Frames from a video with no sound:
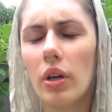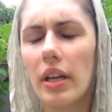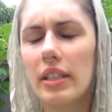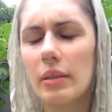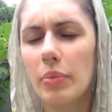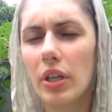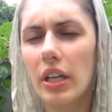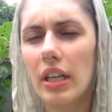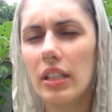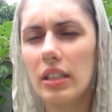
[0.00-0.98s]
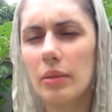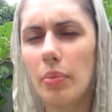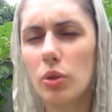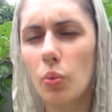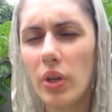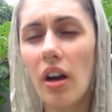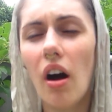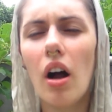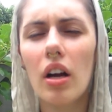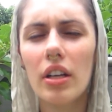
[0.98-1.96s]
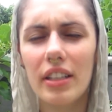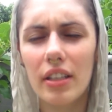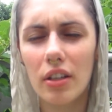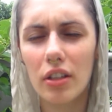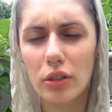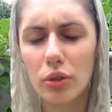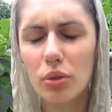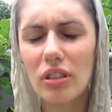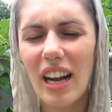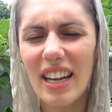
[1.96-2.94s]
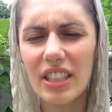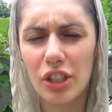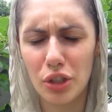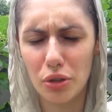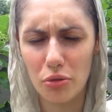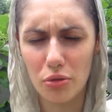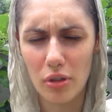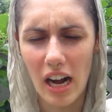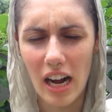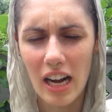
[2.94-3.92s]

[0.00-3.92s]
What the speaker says: experience, but we are here to guide you.